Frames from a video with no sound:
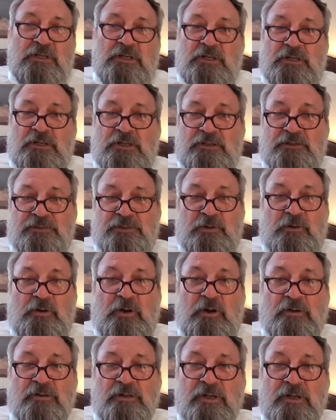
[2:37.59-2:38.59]
There
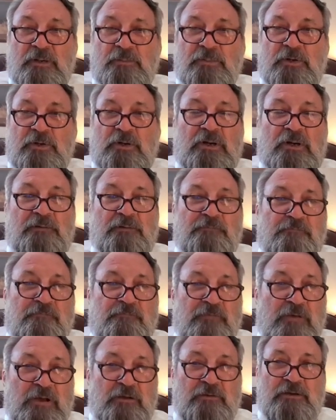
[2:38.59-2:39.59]
are a number of
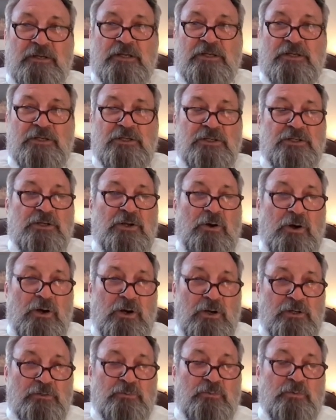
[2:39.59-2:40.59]
very good,
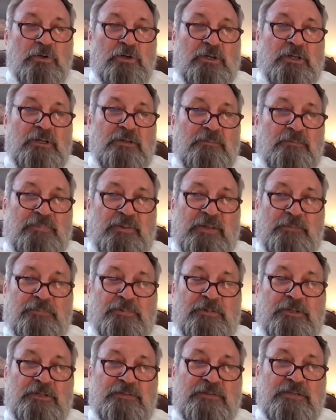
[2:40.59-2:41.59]
hardworking
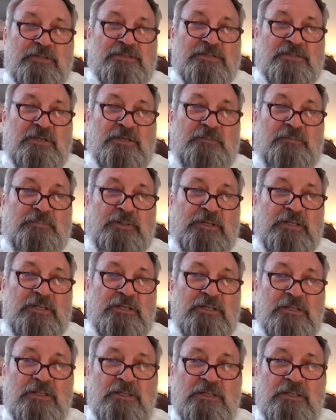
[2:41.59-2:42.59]
people in this company.